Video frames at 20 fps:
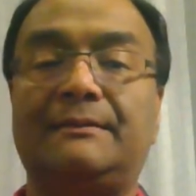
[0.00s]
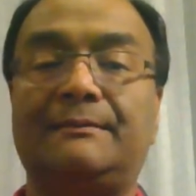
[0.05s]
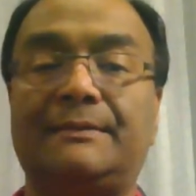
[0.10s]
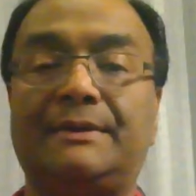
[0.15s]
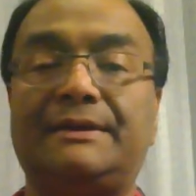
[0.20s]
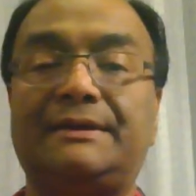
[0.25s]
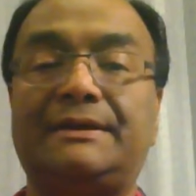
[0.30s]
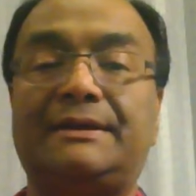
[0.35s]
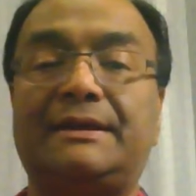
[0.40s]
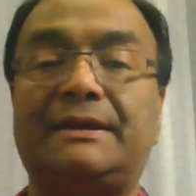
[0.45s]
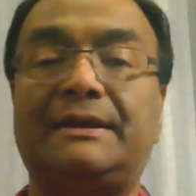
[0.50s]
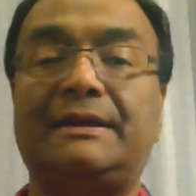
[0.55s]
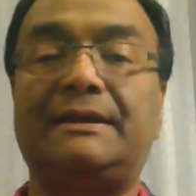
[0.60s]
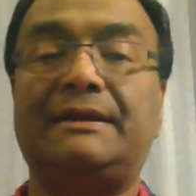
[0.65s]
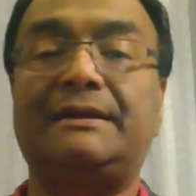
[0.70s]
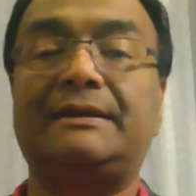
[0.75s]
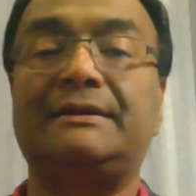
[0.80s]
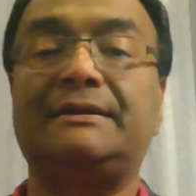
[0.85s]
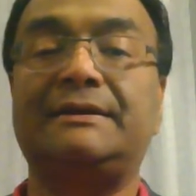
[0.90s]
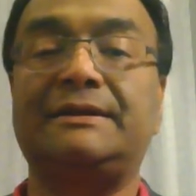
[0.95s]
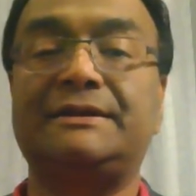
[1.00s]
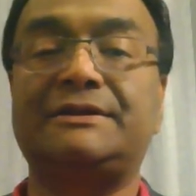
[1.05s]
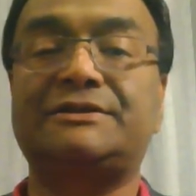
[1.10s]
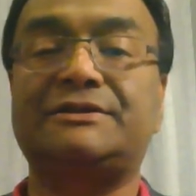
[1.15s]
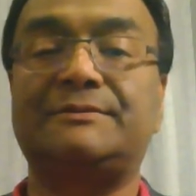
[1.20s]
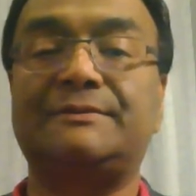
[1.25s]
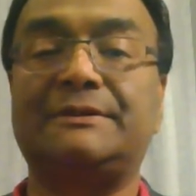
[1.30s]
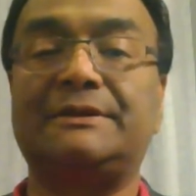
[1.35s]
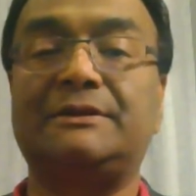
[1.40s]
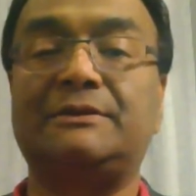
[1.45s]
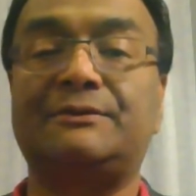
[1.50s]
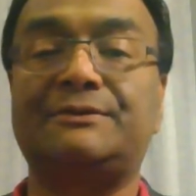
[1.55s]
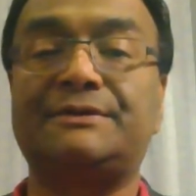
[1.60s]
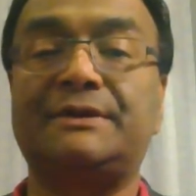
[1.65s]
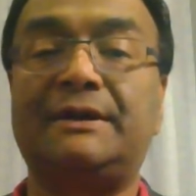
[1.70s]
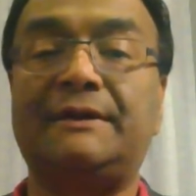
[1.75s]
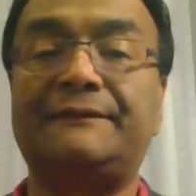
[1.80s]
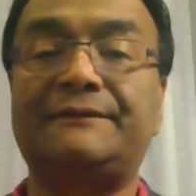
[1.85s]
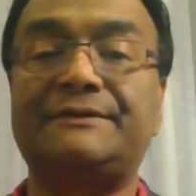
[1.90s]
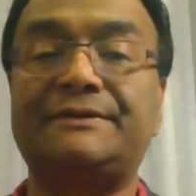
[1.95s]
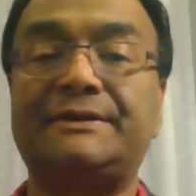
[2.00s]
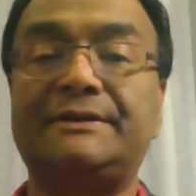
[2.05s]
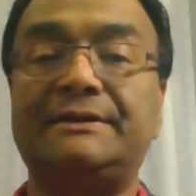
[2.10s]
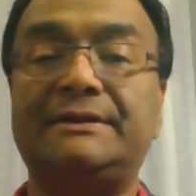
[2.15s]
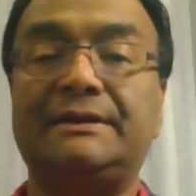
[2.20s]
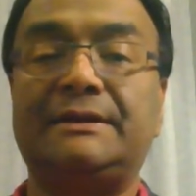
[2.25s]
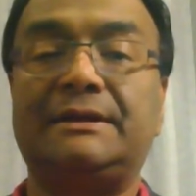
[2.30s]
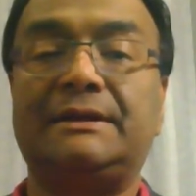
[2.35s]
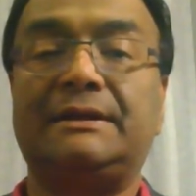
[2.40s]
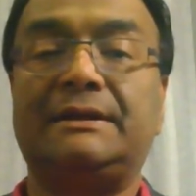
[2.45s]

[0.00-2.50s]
Medicare needs to be looked after.